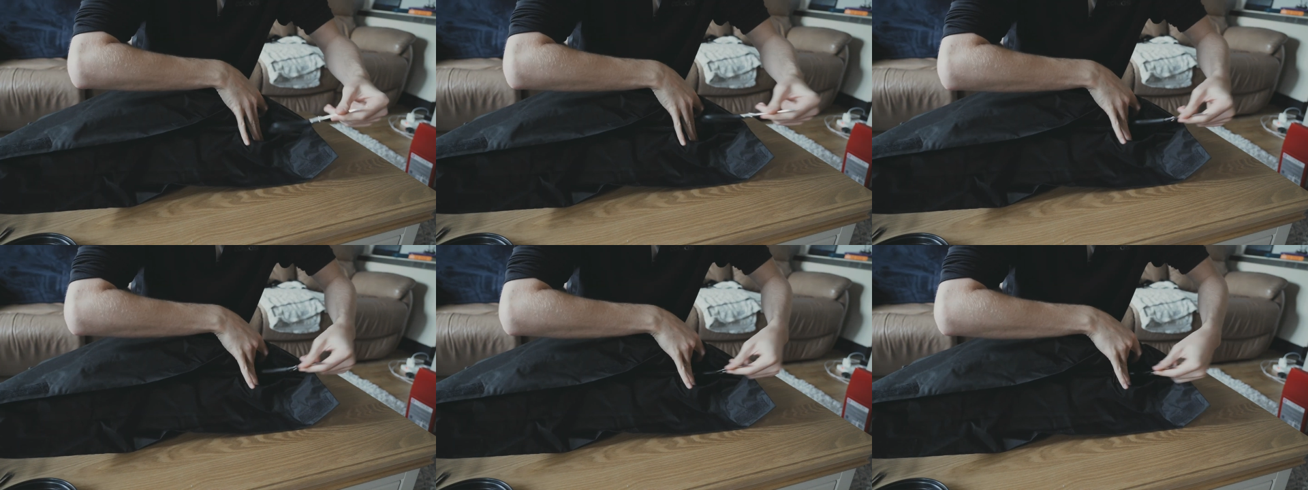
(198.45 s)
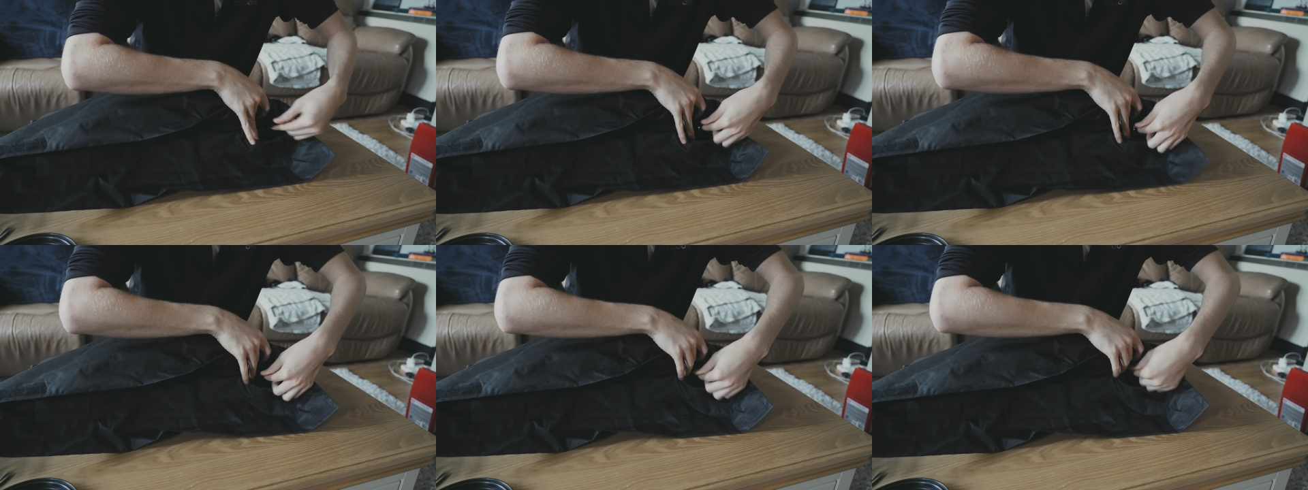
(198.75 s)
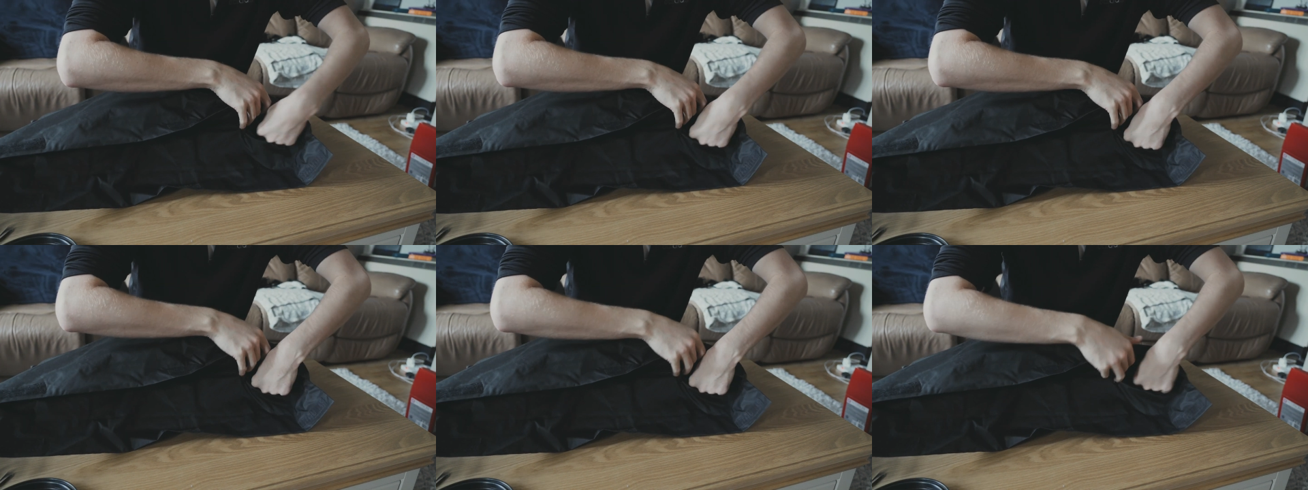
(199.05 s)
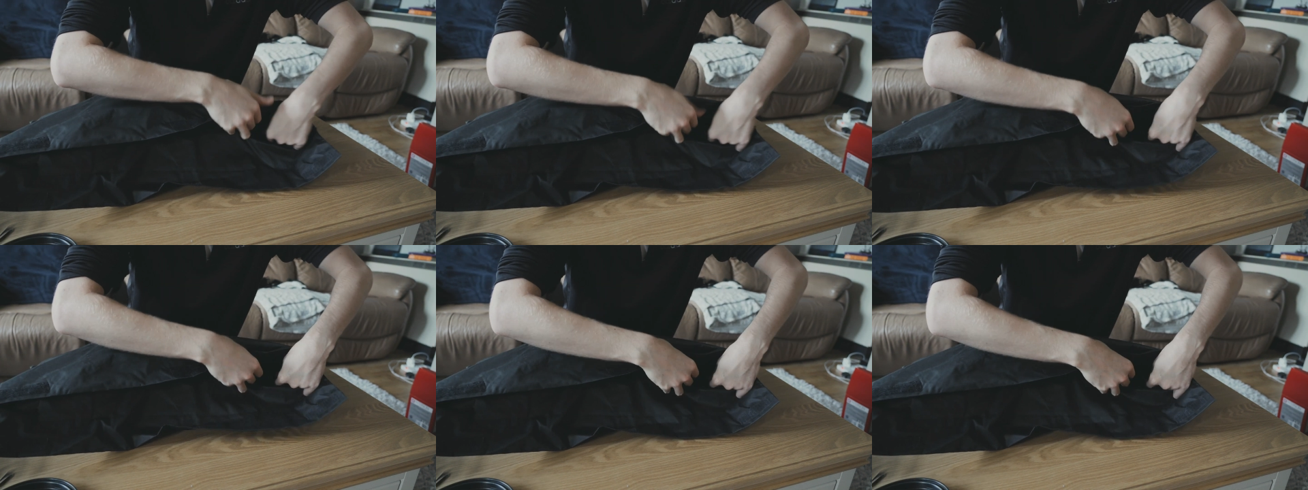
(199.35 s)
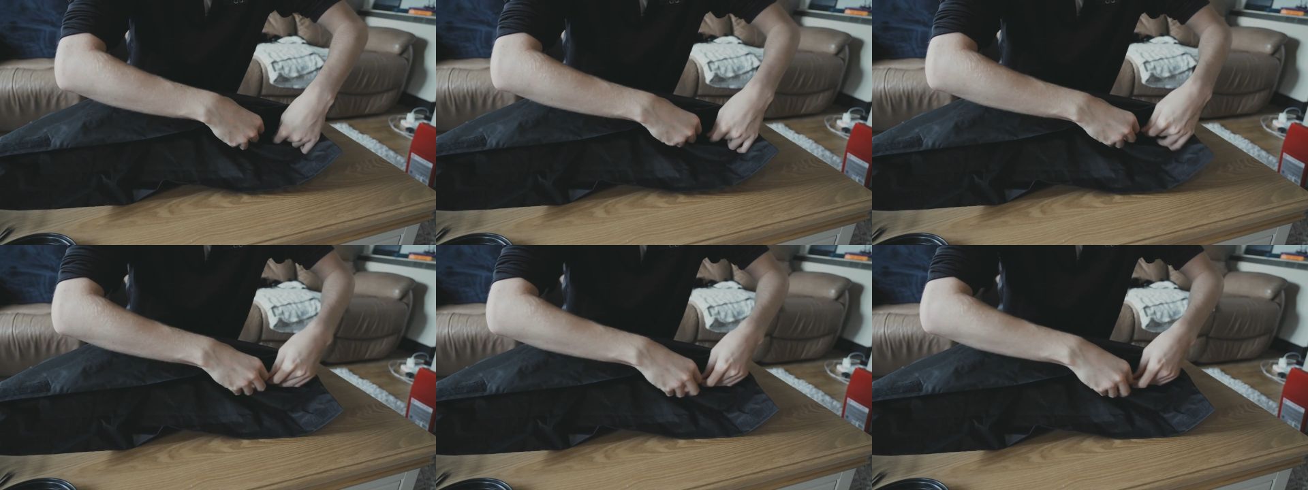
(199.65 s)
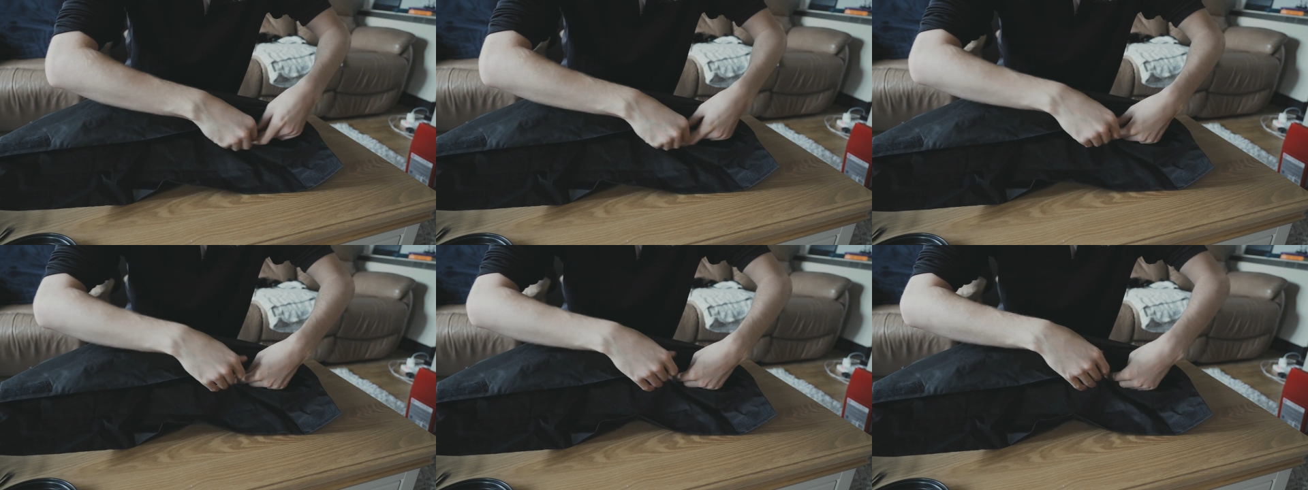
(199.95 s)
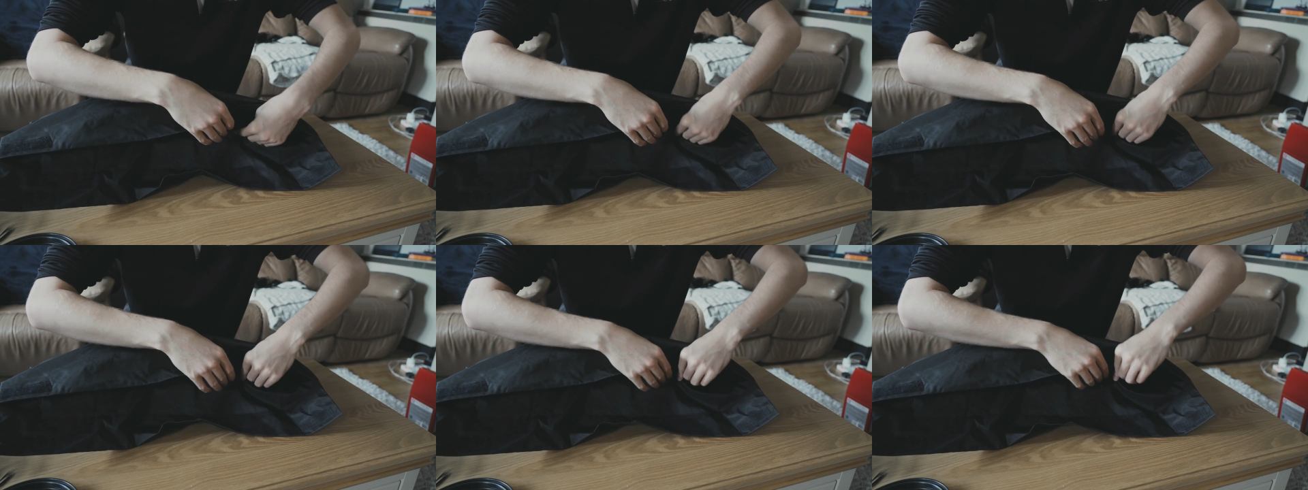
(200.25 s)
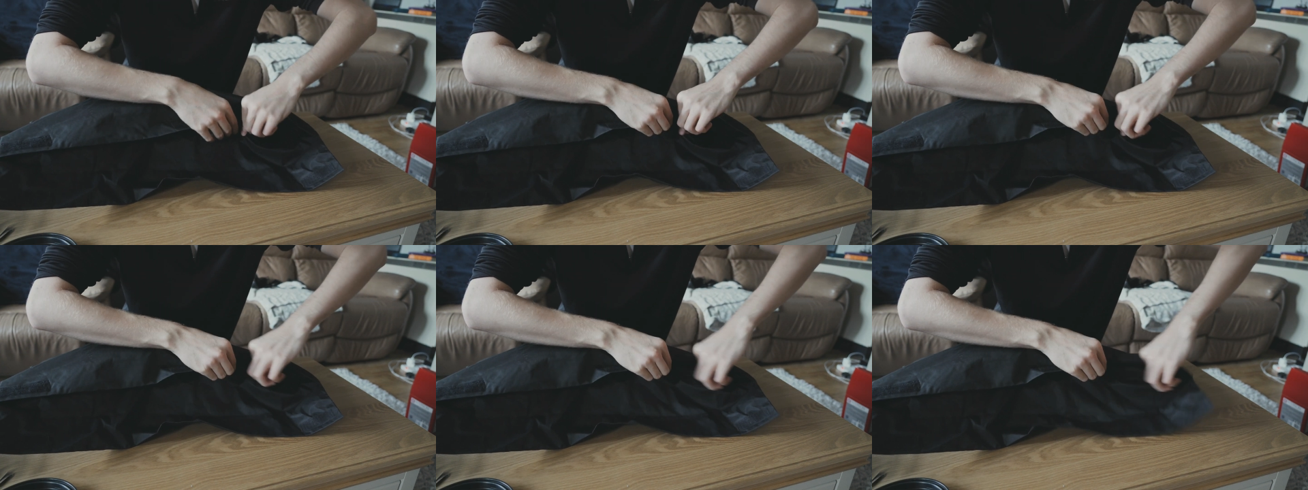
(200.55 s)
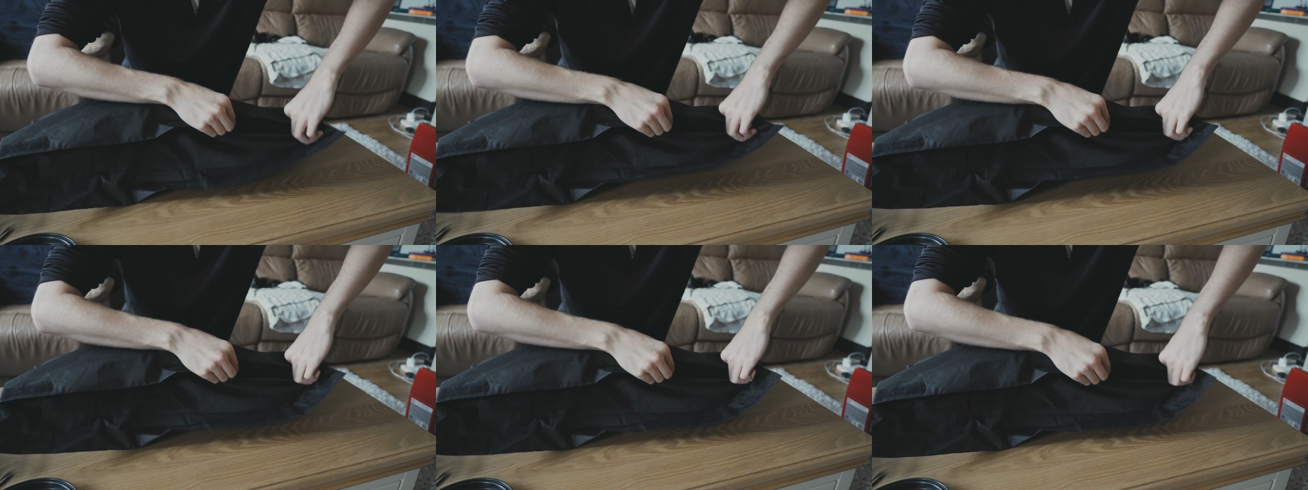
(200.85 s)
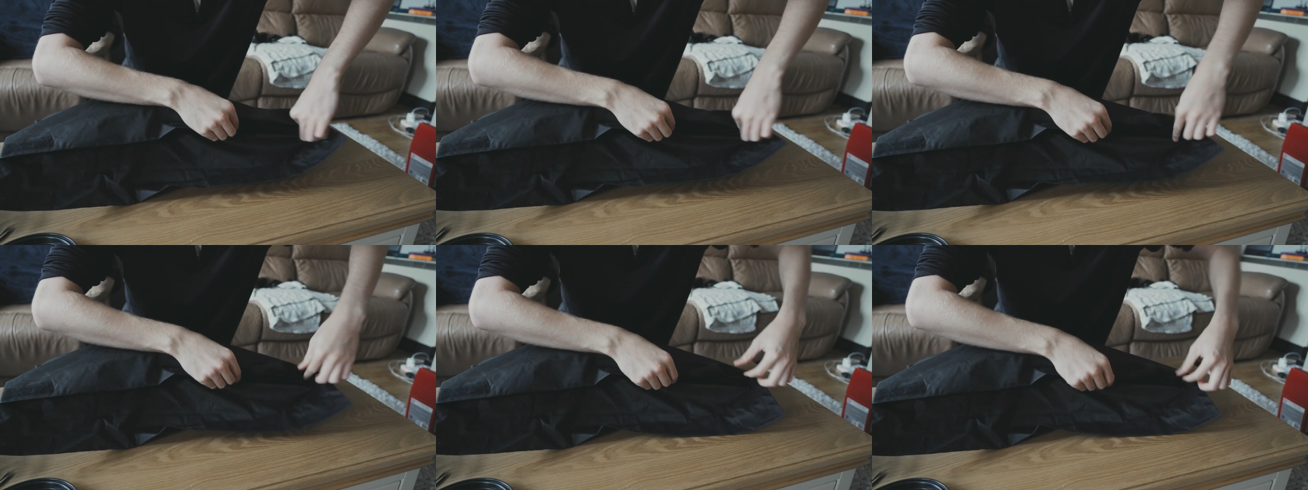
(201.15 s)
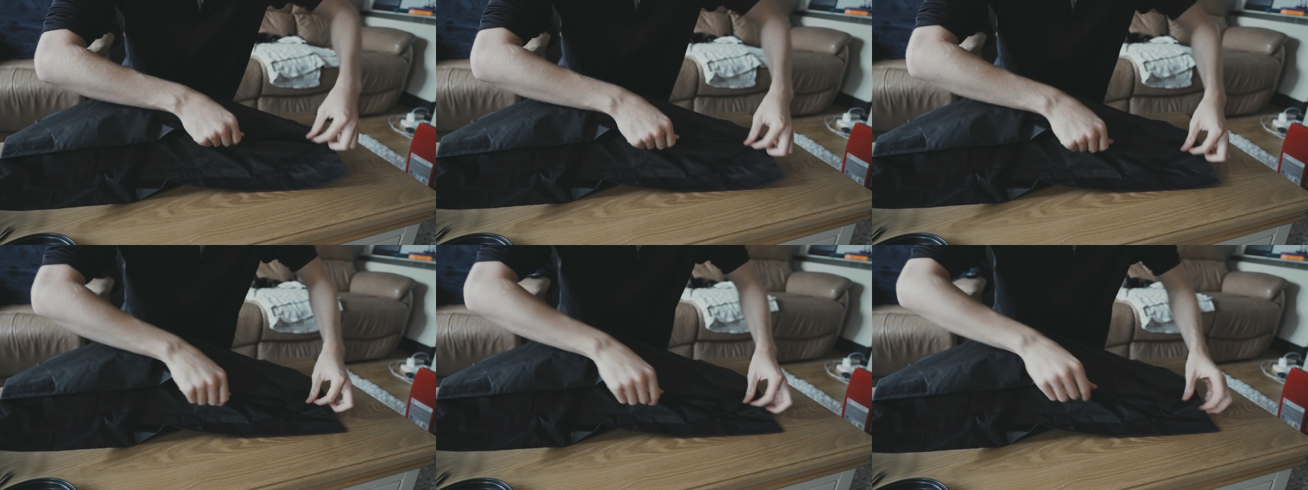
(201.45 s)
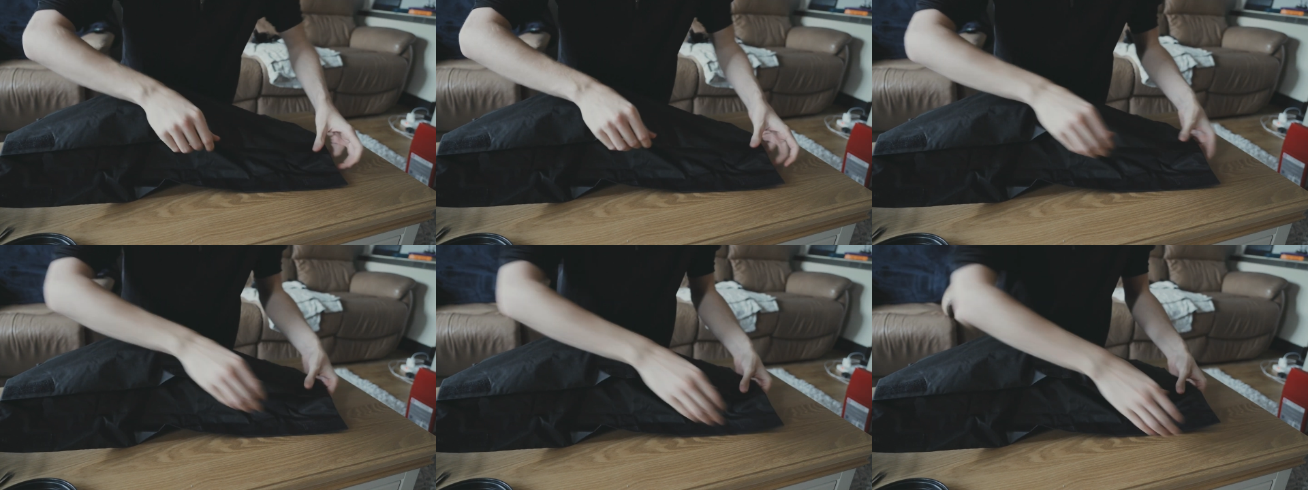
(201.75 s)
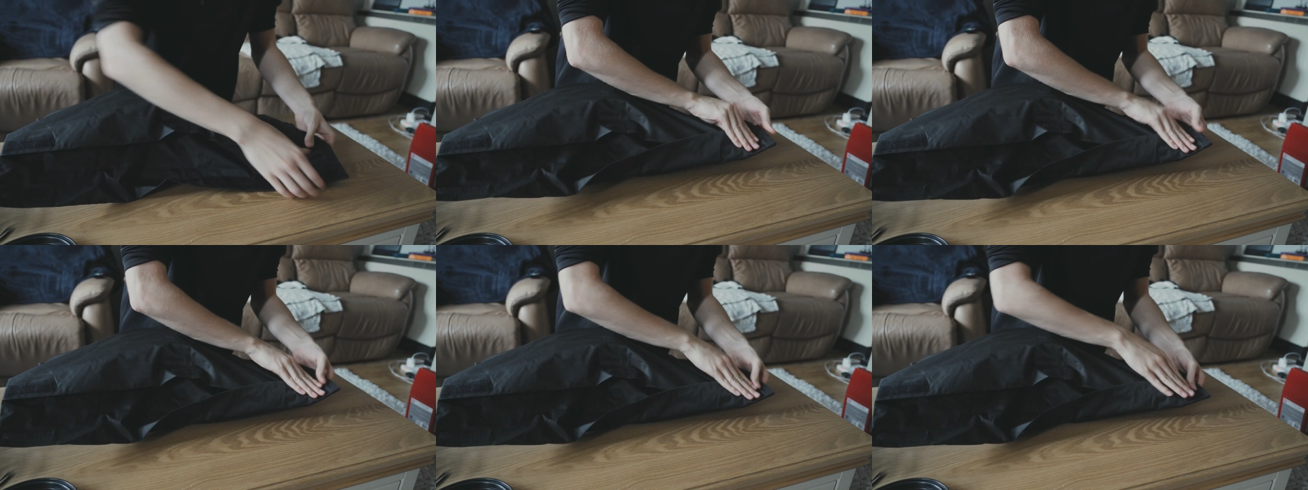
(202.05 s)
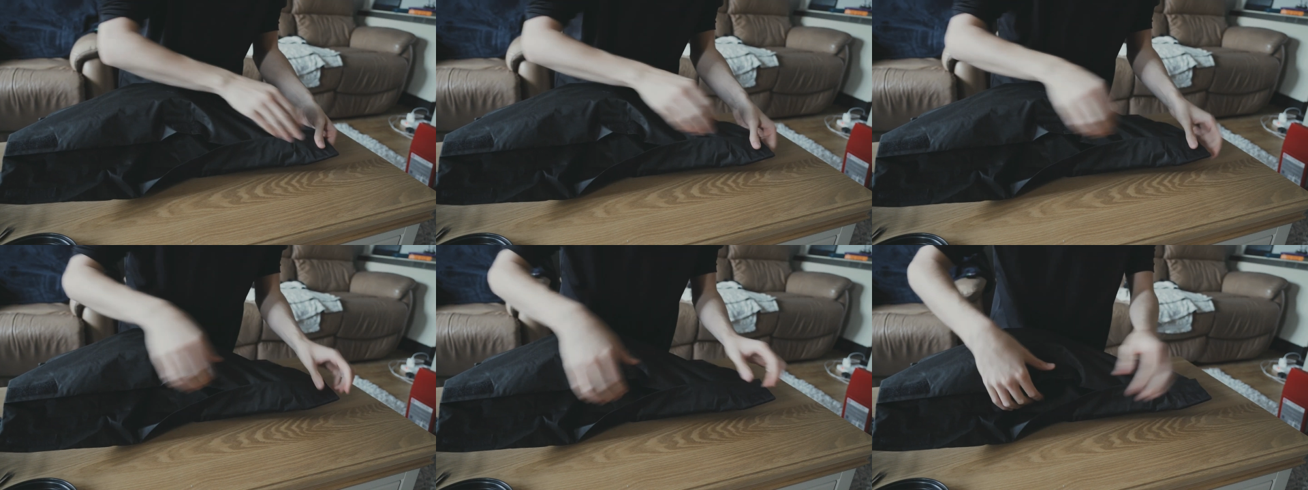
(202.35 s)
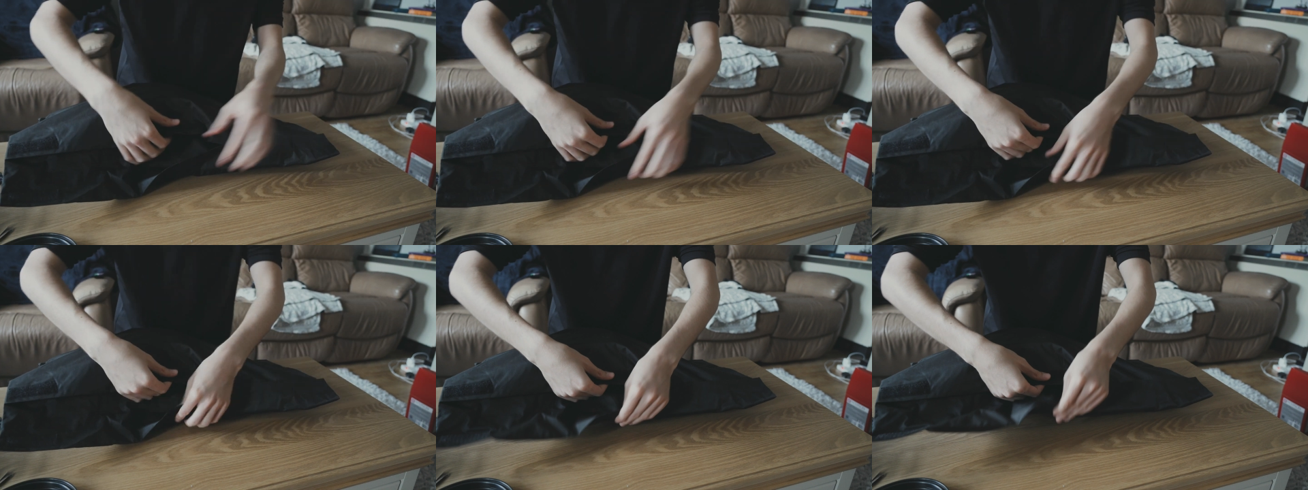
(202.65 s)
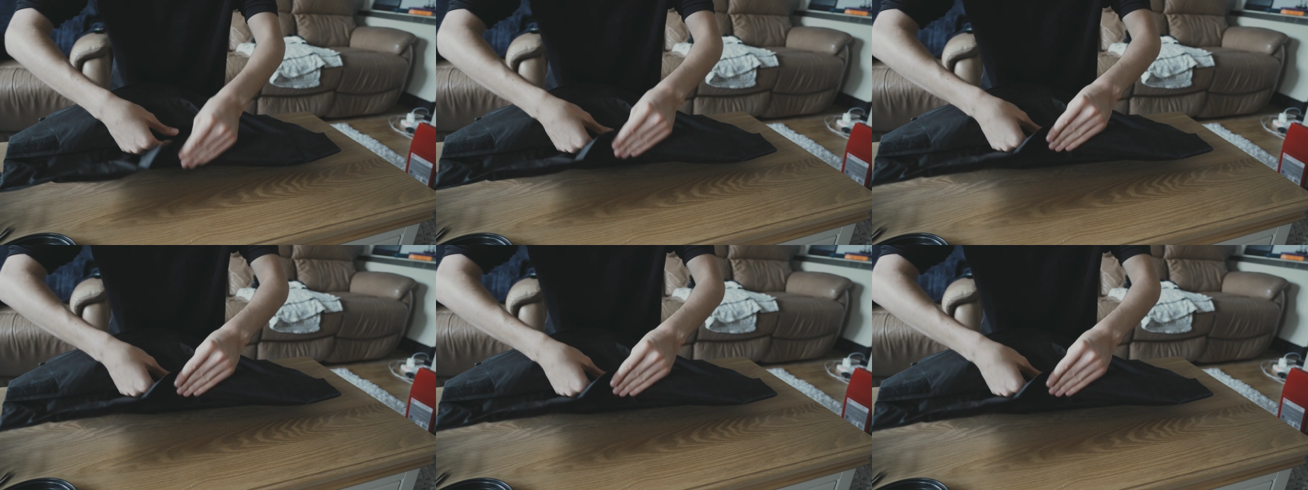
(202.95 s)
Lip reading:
[unreadable: no face in view]